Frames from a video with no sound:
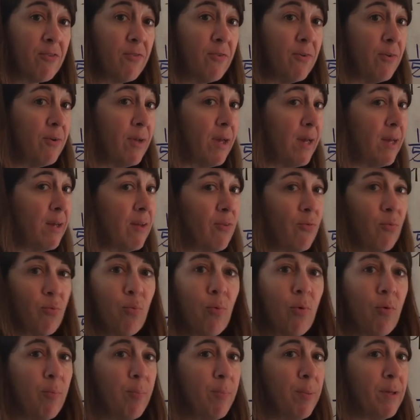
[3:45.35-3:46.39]
few days
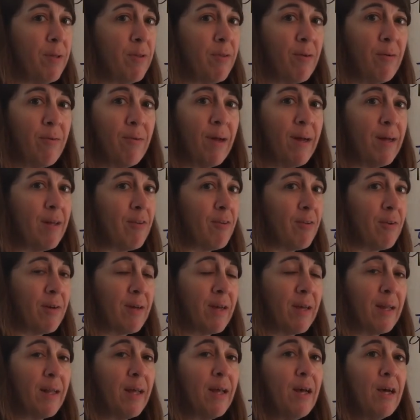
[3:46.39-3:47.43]
won't be so nice
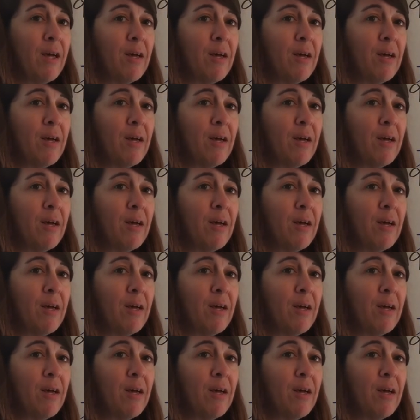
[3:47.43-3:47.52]
looking.